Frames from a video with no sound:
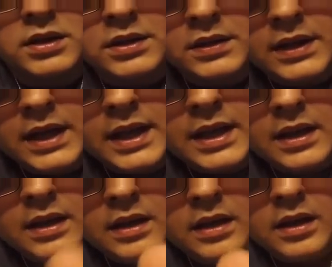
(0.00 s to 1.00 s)
you get it,
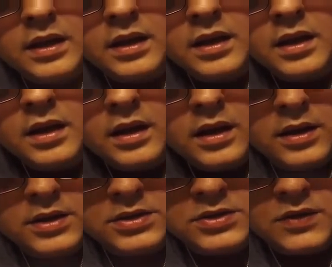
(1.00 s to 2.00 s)

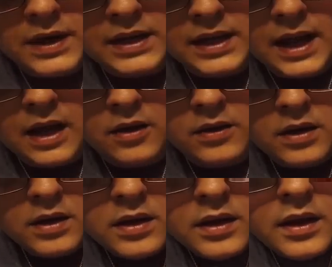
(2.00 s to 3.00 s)
straighten it out,
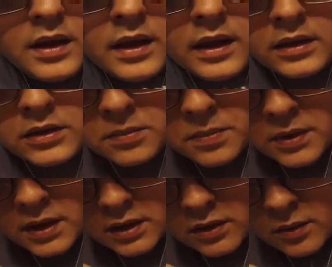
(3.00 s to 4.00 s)
and you
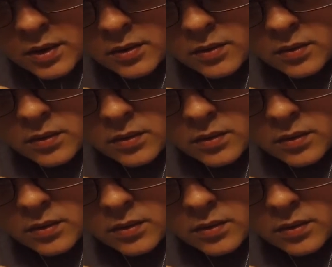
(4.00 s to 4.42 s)
put it through.